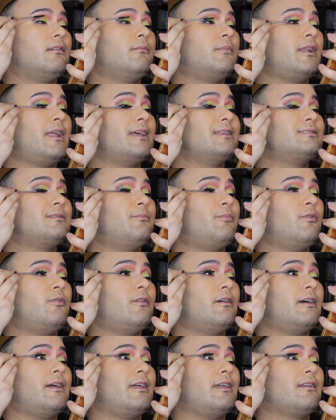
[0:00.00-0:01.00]
But as a
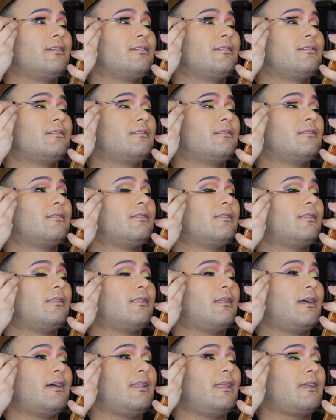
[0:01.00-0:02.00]
boy,
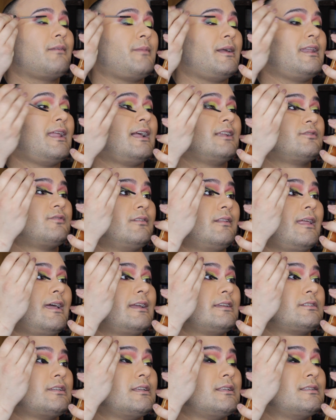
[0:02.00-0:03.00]
I like my natural
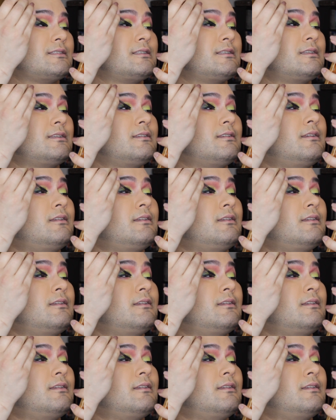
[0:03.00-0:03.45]
lashes.